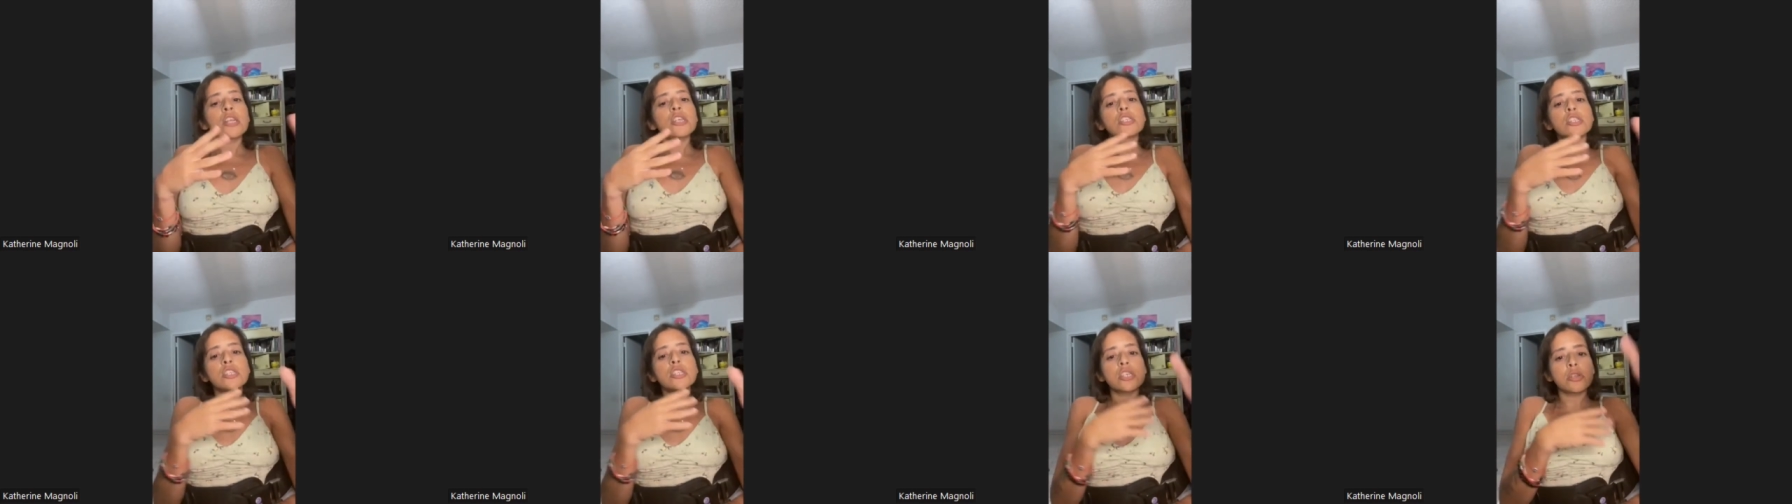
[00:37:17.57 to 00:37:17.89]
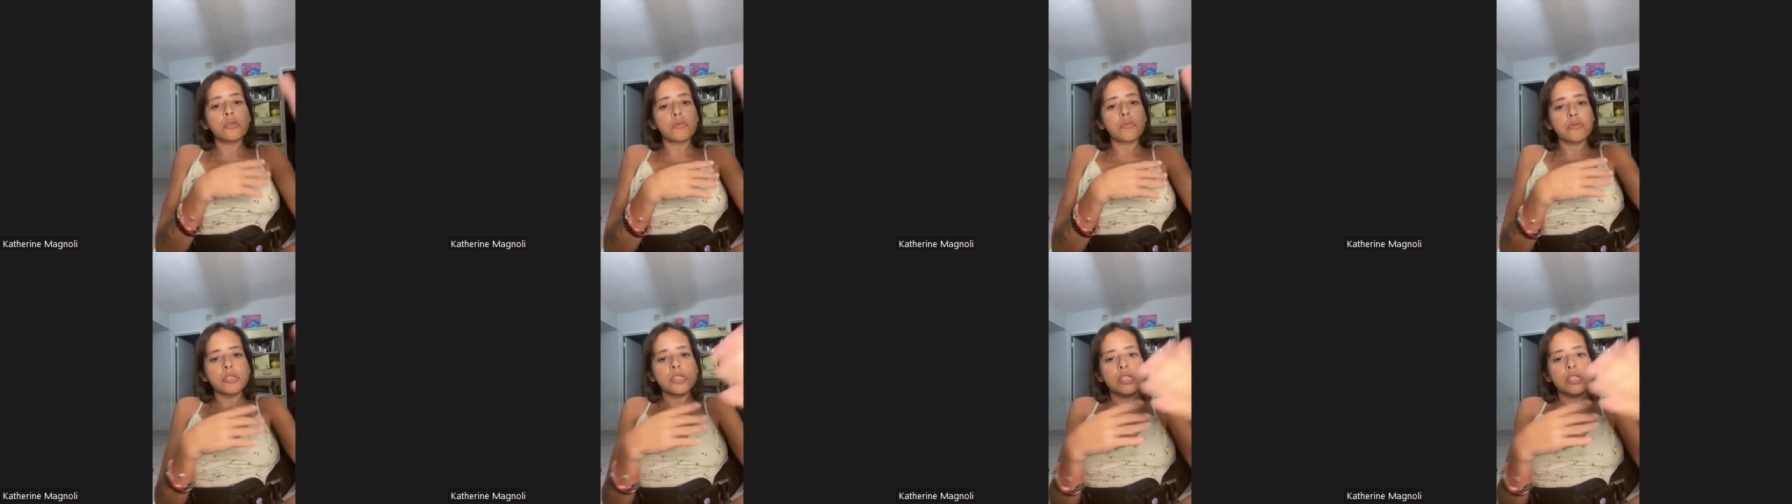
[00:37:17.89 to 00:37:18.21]

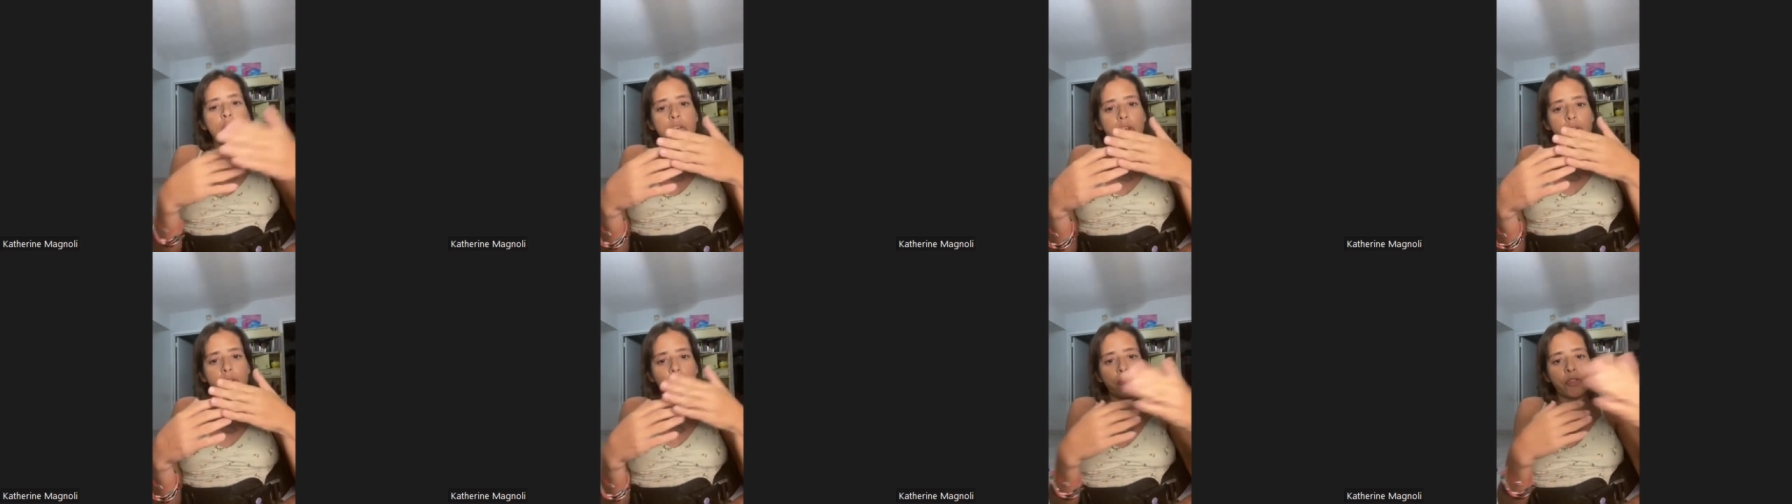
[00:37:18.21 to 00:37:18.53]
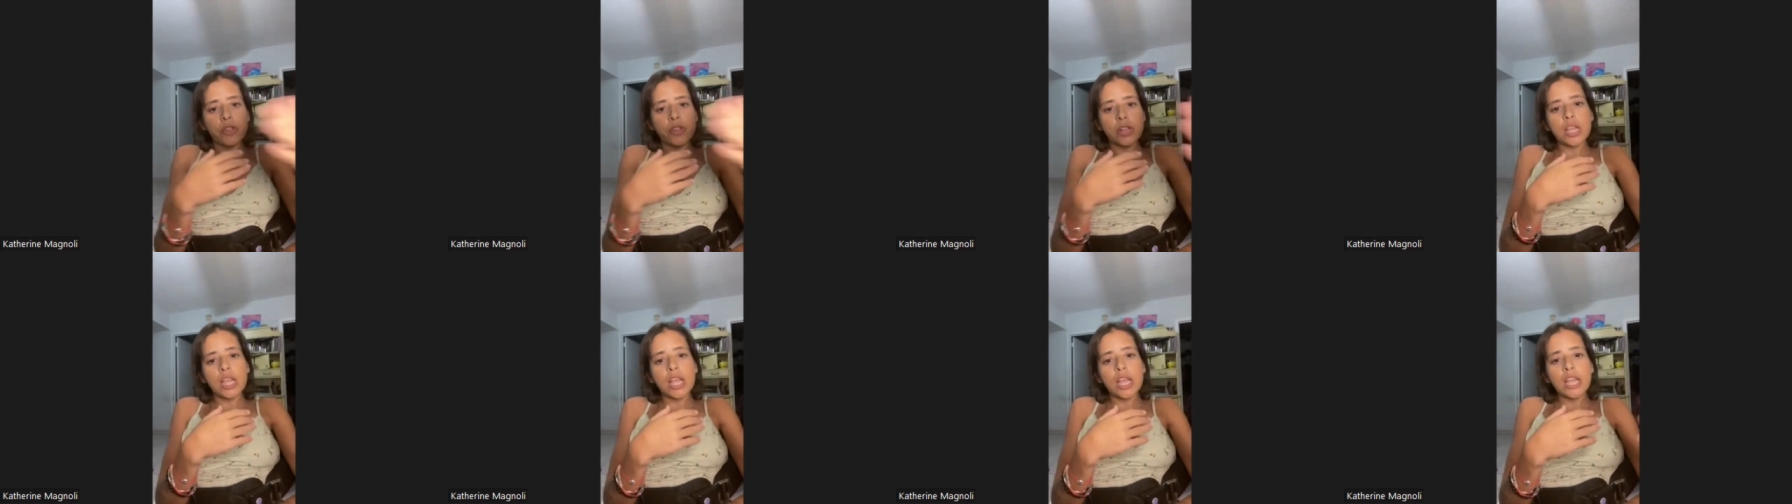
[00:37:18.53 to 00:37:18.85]
she was in
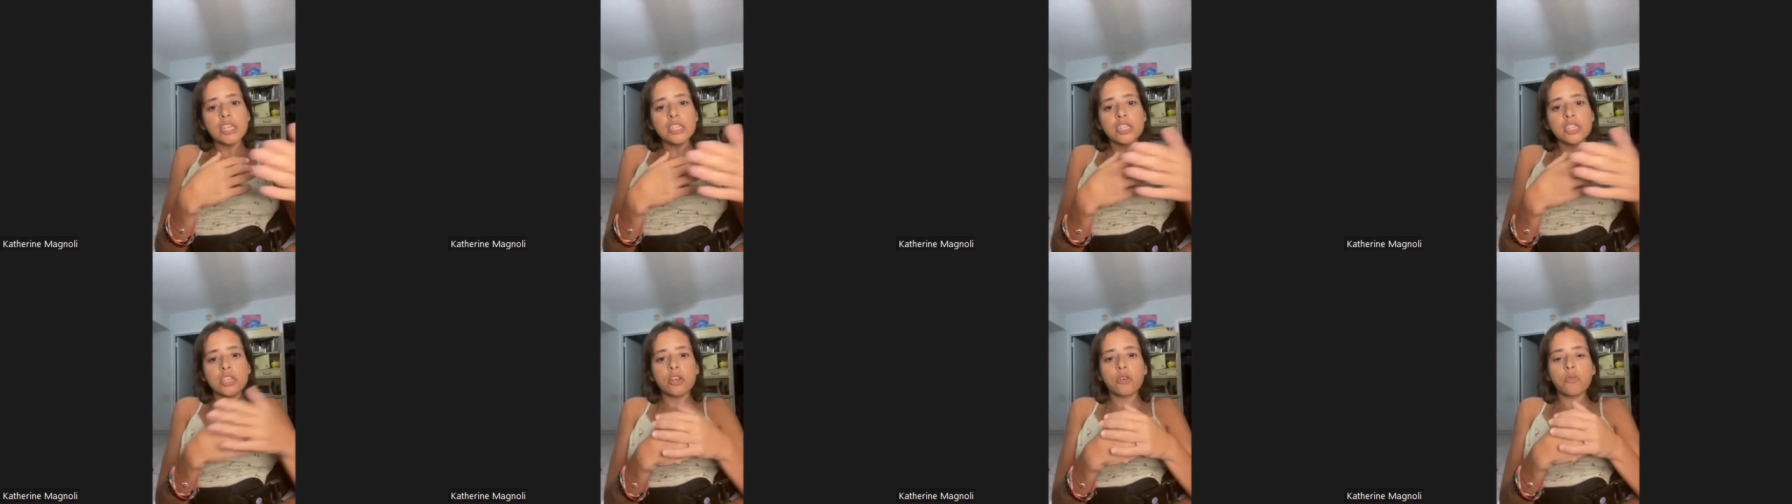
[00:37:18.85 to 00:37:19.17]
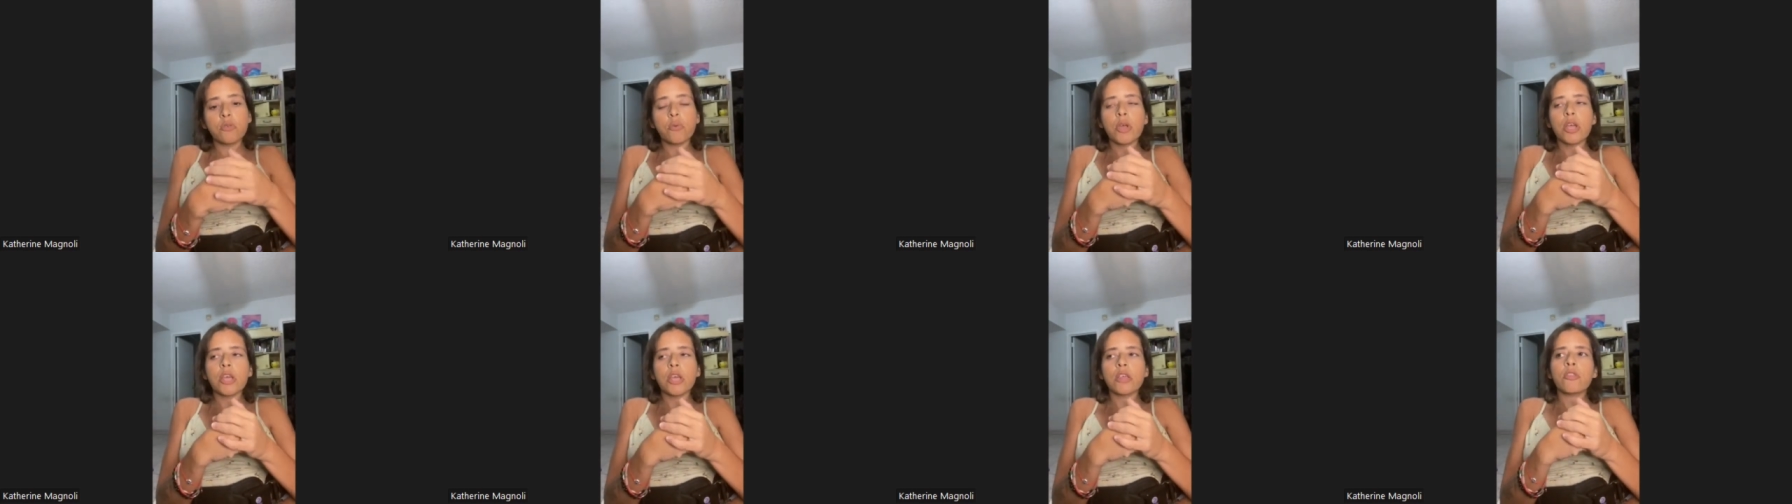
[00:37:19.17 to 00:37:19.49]

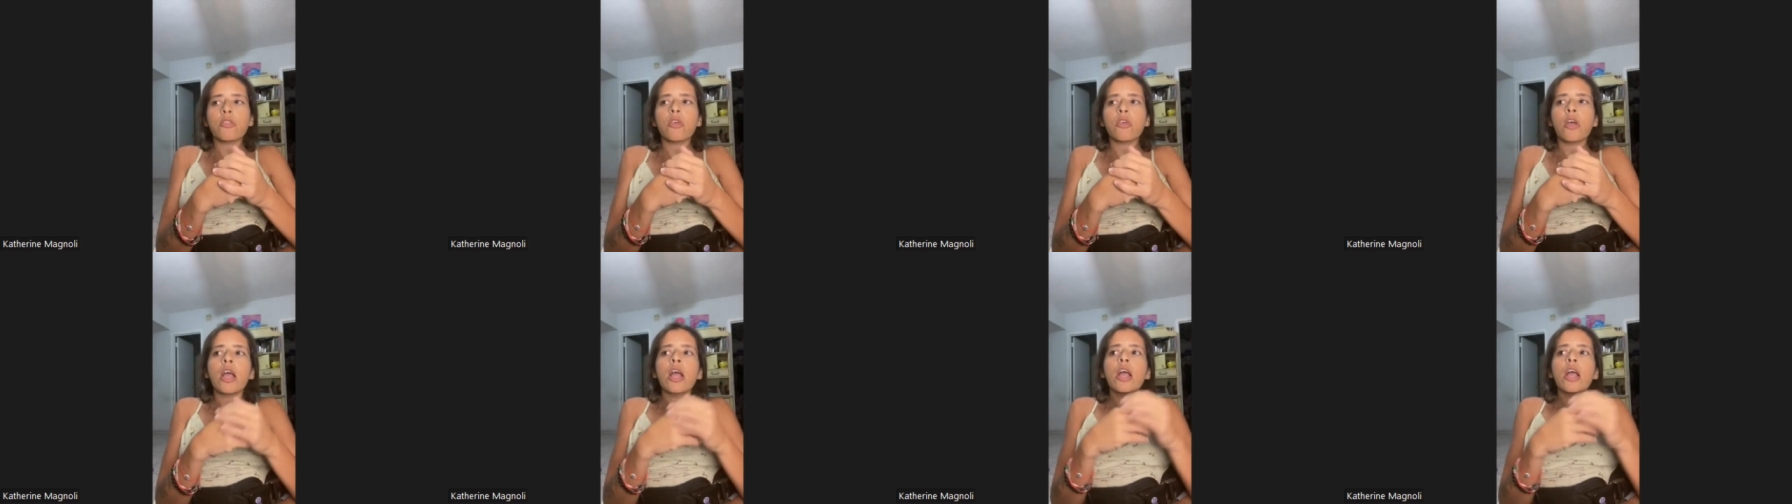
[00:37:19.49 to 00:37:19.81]
affiliation with